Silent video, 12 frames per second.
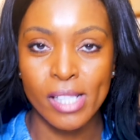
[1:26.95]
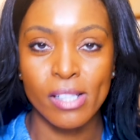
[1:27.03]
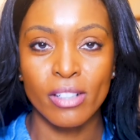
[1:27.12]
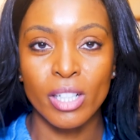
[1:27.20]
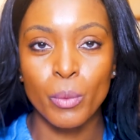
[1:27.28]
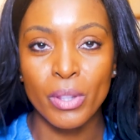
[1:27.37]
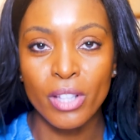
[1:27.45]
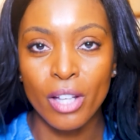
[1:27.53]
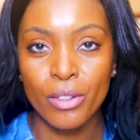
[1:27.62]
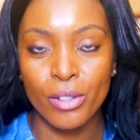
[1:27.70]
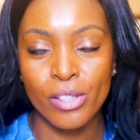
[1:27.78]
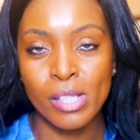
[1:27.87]
studying with
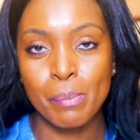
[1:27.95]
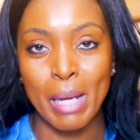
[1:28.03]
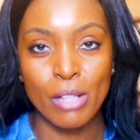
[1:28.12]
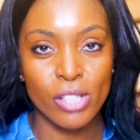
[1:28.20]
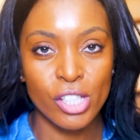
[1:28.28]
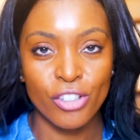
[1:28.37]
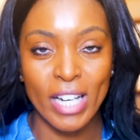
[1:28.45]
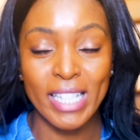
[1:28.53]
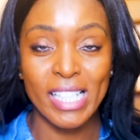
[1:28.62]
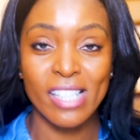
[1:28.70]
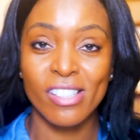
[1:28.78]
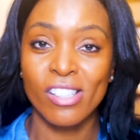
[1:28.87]
others, bouncing your
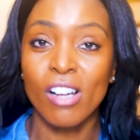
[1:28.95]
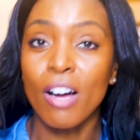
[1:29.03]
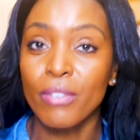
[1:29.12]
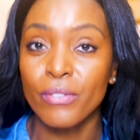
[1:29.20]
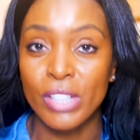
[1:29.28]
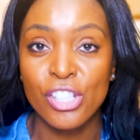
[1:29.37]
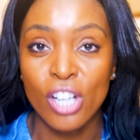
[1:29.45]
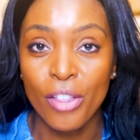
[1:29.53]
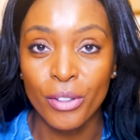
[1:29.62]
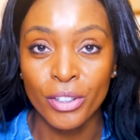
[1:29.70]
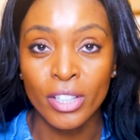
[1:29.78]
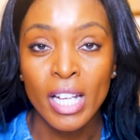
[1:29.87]
ideas off of each
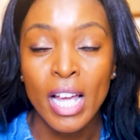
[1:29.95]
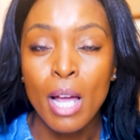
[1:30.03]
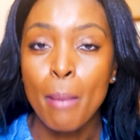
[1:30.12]
other,